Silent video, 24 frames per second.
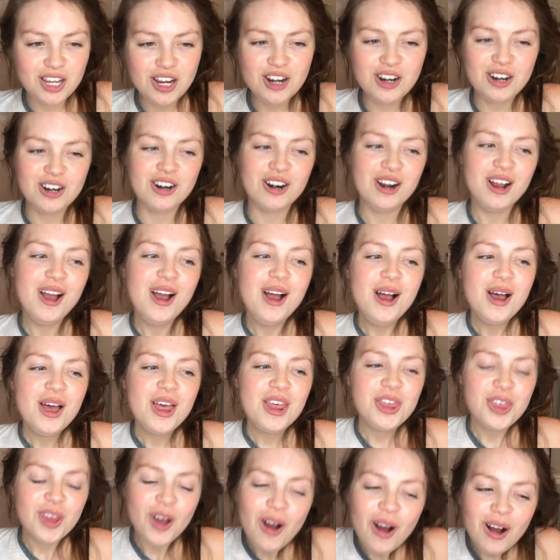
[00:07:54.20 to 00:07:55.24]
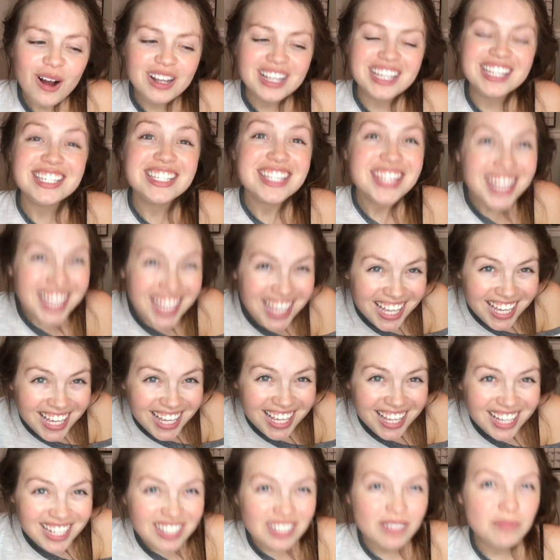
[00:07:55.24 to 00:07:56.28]
your thong is
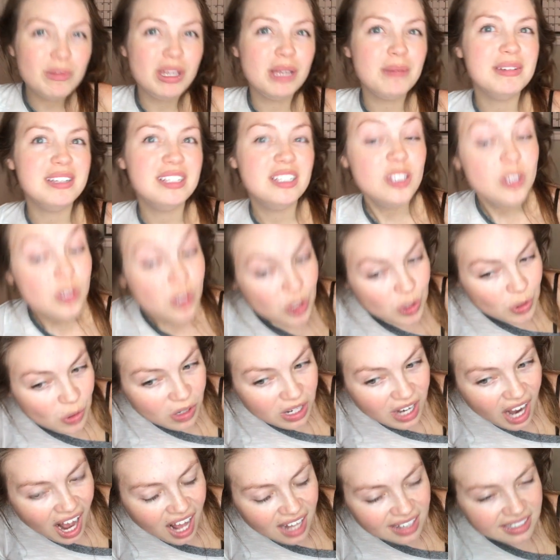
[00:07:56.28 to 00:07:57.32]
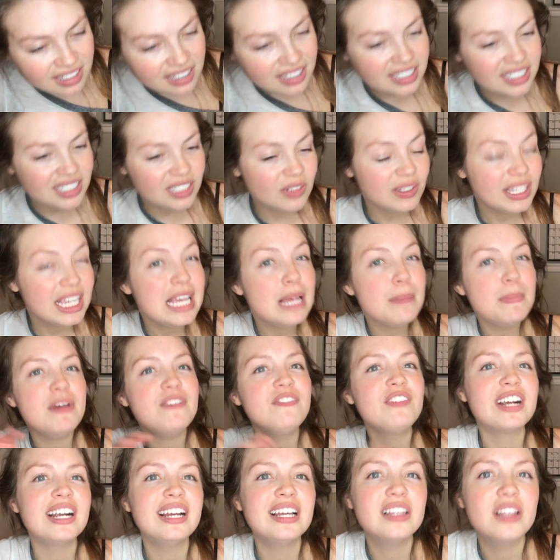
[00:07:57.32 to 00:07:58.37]
thin, maybe neutral colored, you know, keep it
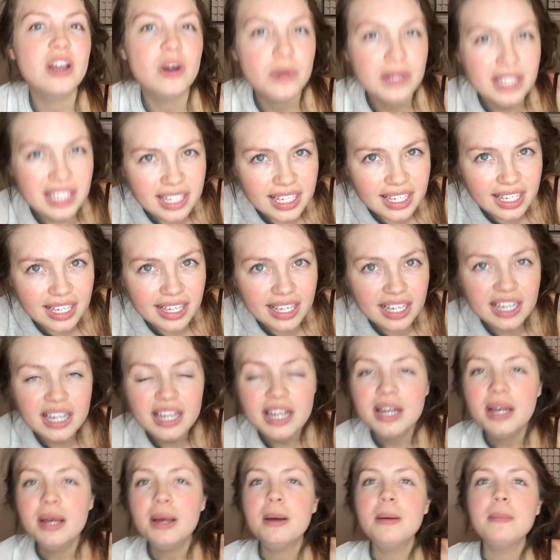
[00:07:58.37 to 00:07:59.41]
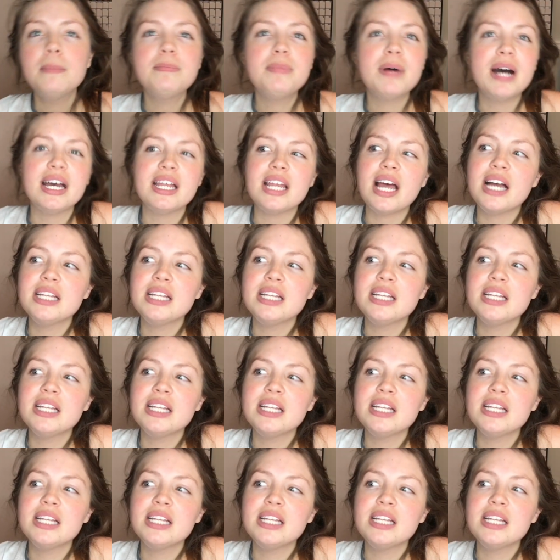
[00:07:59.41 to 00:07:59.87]
very low key, but